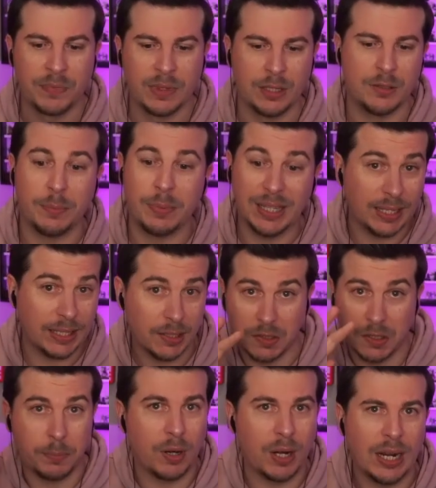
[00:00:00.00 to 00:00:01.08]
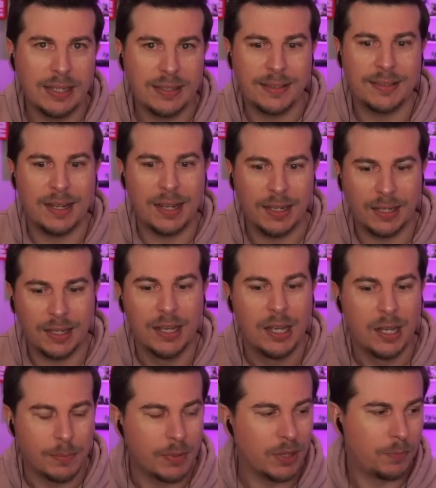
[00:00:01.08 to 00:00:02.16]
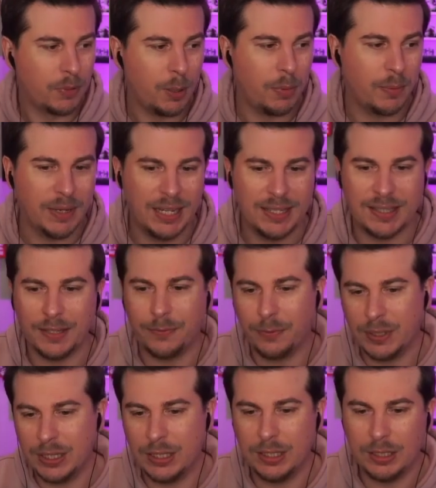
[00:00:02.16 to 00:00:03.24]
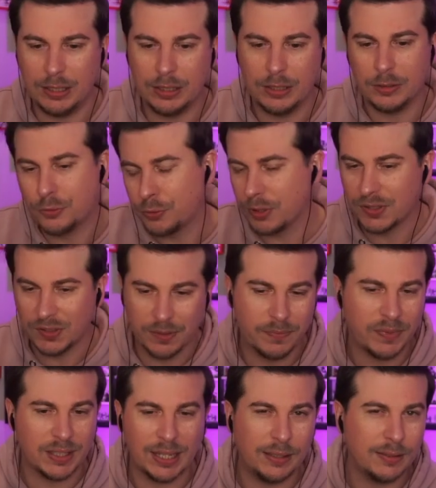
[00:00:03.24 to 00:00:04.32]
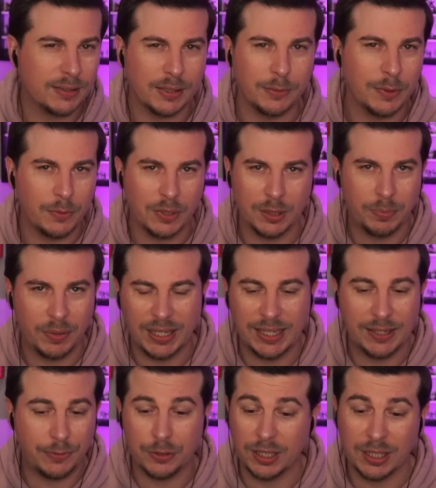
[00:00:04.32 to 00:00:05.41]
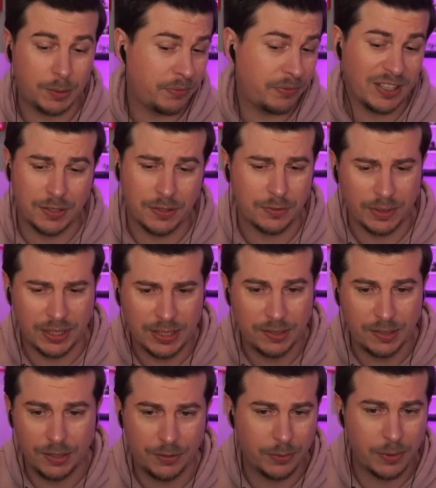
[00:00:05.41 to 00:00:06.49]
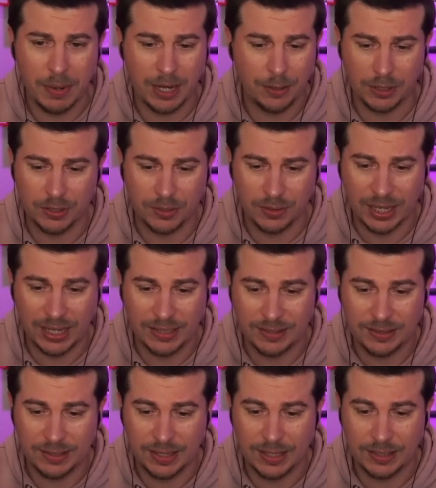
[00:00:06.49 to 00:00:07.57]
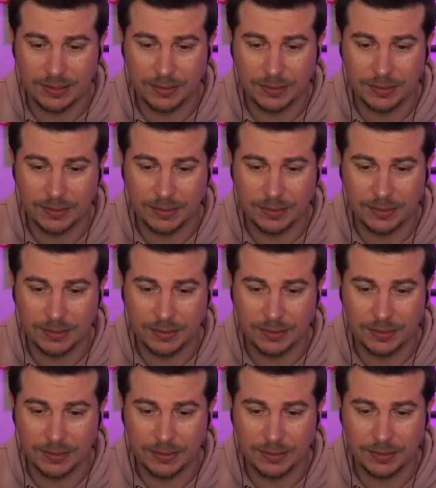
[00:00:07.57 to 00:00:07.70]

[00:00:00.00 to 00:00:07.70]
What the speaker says: to be like a surprise attack, but the problem is if we draw something else that we want to play, if we draw like a Professor's Research, we might want to do that instead,